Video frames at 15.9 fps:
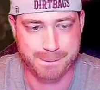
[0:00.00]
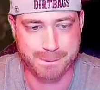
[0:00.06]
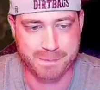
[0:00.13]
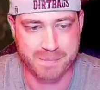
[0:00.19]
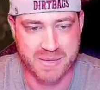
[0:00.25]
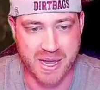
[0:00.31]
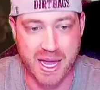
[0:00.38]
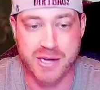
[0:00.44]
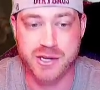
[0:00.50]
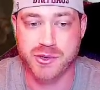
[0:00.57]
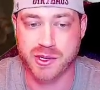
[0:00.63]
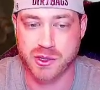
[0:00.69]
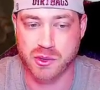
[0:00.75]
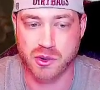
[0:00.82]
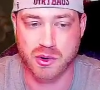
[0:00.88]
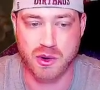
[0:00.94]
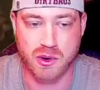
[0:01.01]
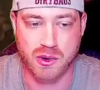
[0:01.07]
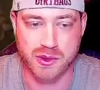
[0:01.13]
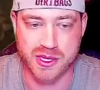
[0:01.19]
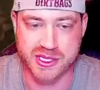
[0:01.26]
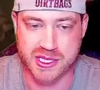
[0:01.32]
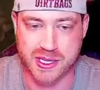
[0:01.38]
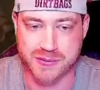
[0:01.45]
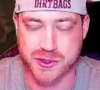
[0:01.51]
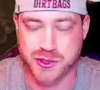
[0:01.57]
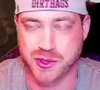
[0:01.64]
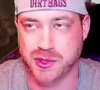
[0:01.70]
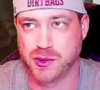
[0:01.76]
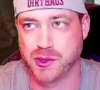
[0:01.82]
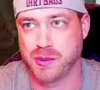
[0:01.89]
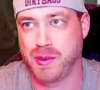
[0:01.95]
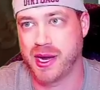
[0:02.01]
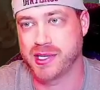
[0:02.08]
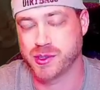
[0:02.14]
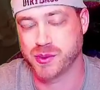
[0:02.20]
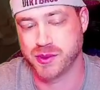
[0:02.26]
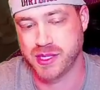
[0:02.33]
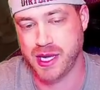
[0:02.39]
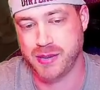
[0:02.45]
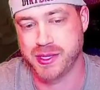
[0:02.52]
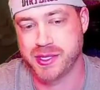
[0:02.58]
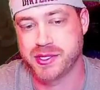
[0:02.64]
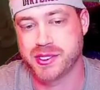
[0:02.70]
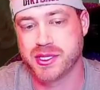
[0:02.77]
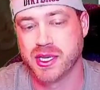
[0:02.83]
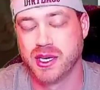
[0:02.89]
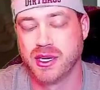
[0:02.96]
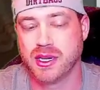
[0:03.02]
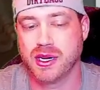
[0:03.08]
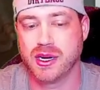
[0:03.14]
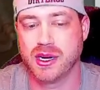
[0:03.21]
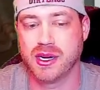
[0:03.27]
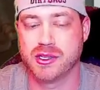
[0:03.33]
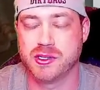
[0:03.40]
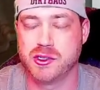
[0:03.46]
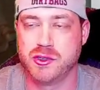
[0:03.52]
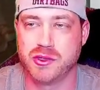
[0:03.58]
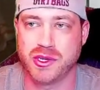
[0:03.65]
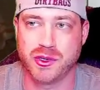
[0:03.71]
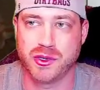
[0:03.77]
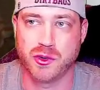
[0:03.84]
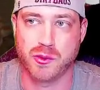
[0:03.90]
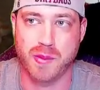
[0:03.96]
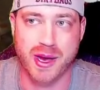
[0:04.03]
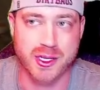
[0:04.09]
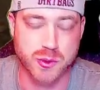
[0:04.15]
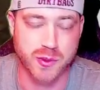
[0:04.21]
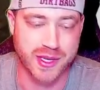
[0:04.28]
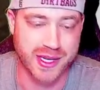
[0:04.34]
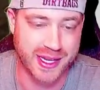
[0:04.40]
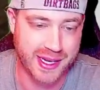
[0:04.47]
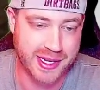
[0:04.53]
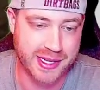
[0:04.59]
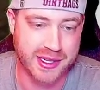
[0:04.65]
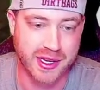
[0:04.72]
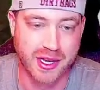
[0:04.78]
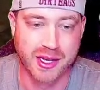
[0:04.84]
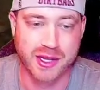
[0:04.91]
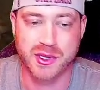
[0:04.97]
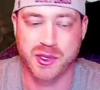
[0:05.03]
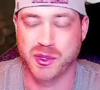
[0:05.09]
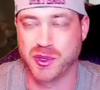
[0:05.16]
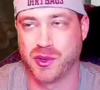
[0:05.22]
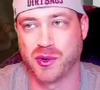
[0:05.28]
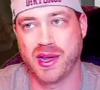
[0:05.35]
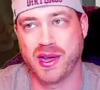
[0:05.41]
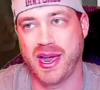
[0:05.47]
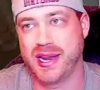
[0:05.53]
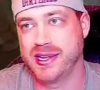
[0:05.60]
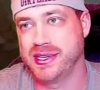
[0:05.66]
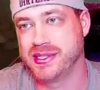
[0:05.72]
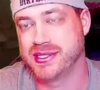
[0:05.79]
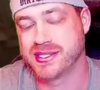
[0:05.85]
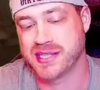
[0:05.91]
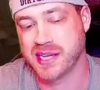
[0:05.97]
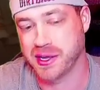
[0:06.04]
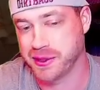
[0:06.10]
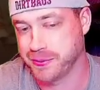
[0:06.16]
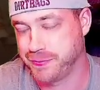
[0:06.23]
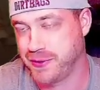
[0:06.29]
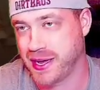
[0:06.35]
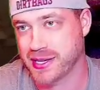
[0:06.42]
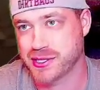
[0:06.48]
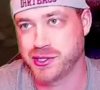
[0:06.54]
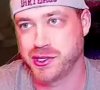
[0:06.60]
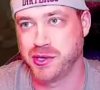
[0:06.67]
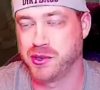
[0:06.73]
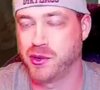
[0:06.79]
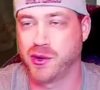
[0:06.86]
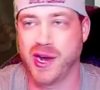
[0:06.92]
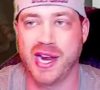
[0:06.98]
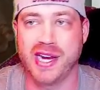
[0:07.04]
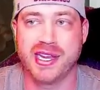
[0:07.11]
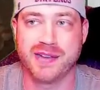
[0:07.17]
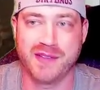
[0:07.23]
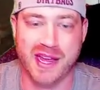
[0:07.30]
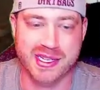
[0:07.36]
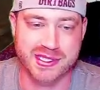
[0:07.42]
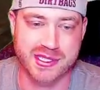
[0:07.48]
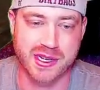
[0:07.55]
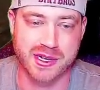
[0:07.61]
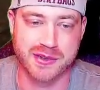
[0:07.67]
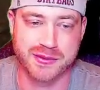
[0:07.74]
and you ignore all this stuff. So you ignore the minus one damage, uh, you ignore minus one to hit, you ignore any stealth effects, you ignore any of that stuff.